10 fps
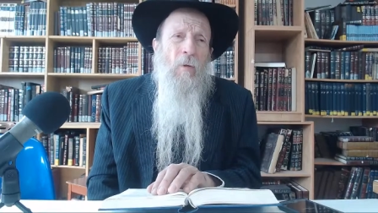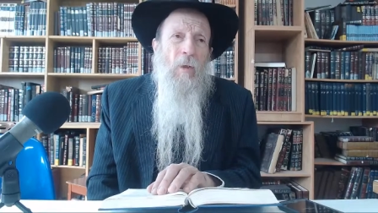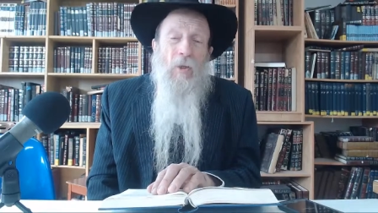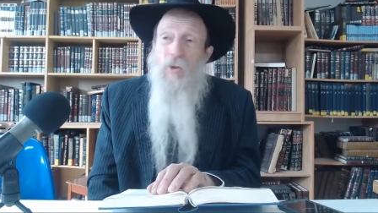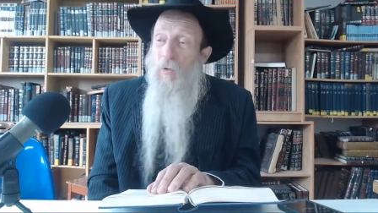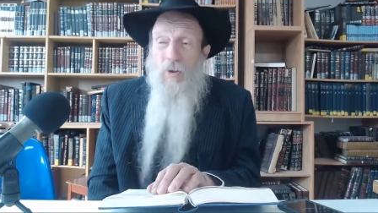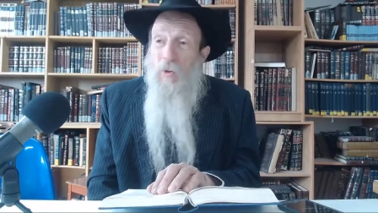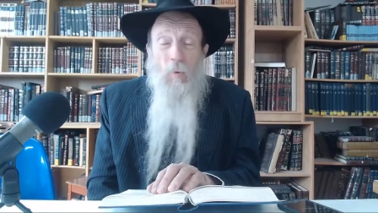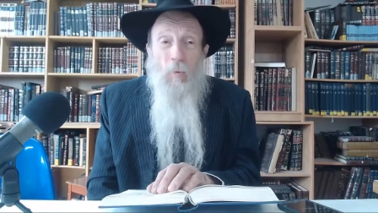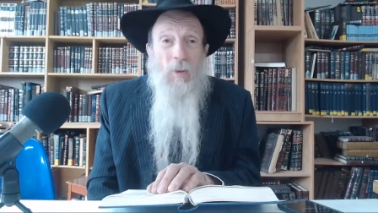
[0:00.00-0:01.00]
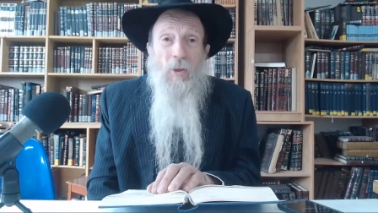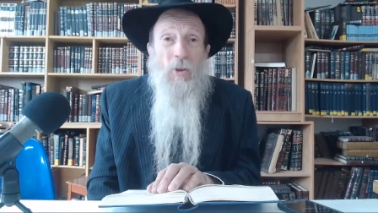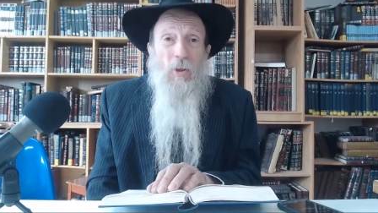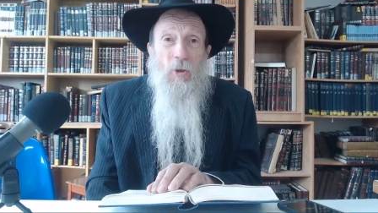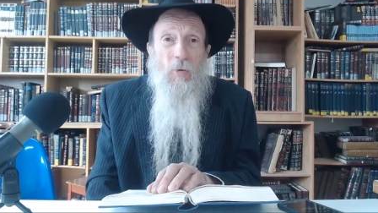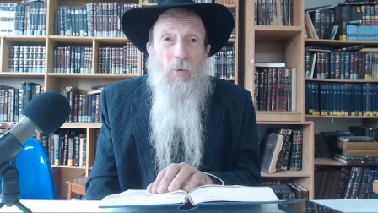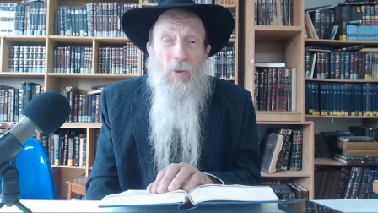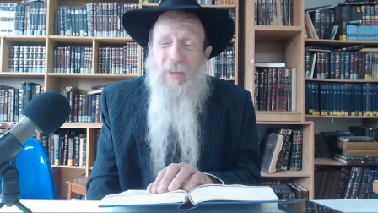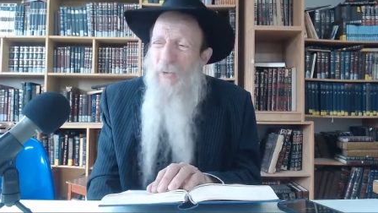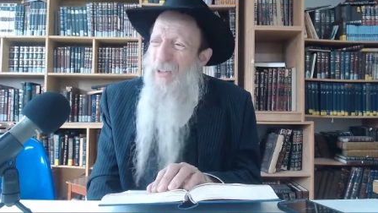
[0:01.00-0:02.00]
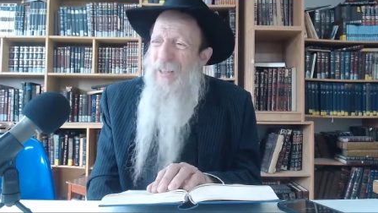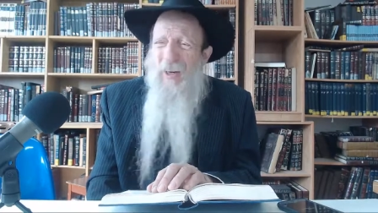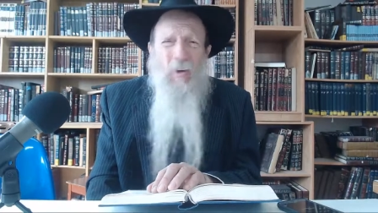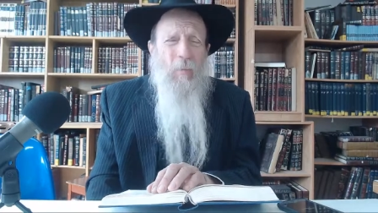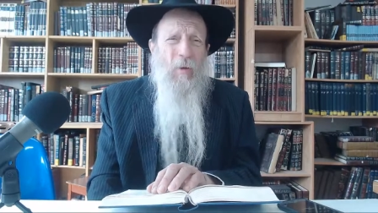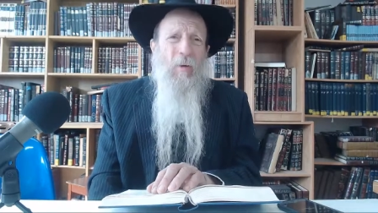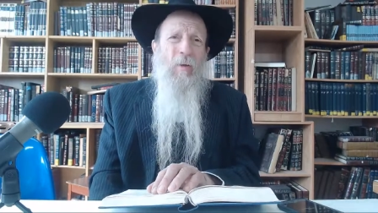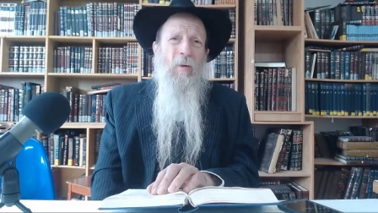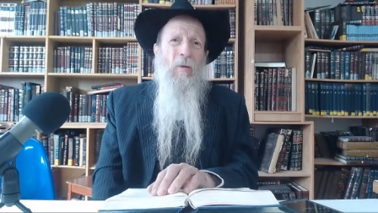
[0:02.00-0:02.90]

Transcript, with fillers: As soon as they were religious Jews, it was terrible.